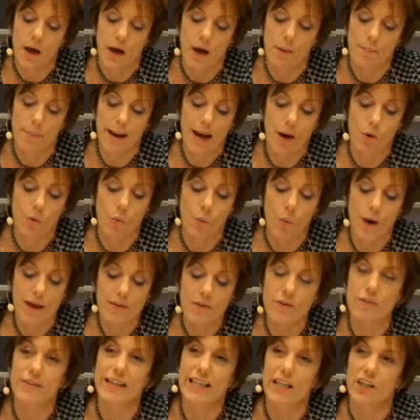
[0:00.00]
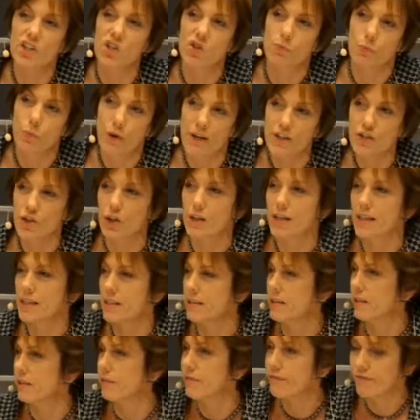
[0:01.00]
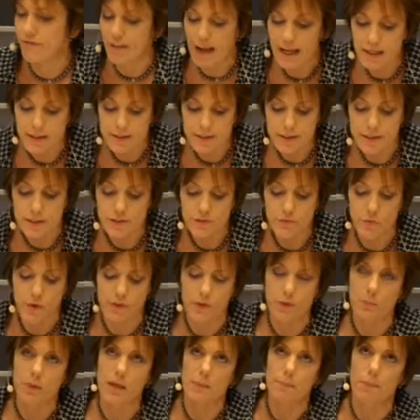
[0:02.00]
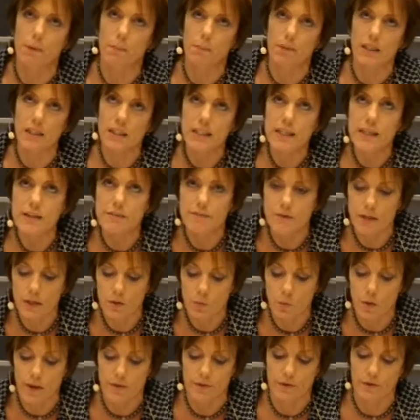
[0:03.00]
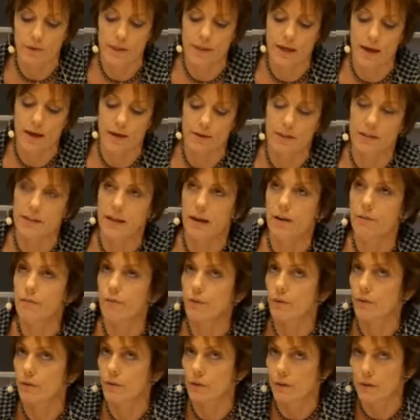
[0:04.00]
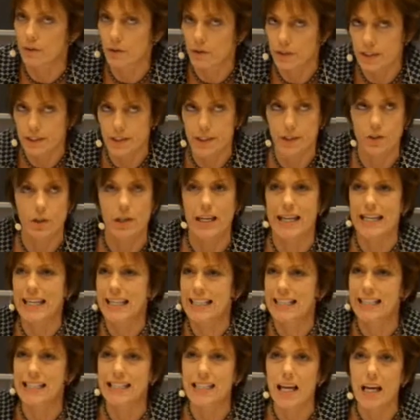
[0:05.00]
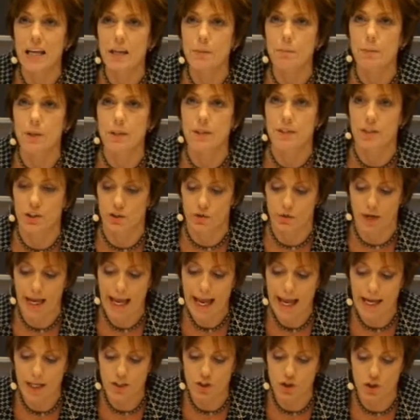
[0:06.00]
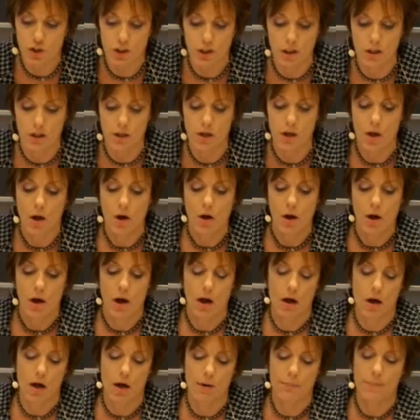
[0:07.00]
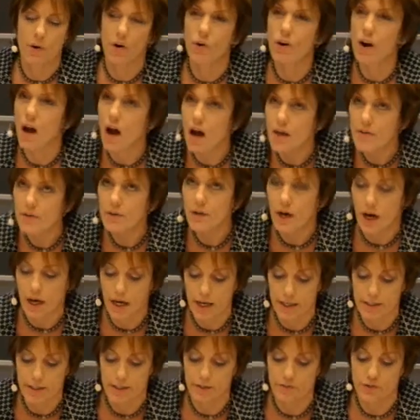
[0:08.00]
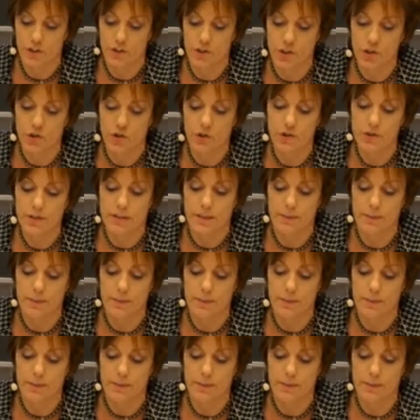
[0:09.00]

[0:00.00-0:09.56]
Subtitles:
about whether the expression is effective, whether people believe it, whether it is ever considered an incitement to action, or other kinds of concerns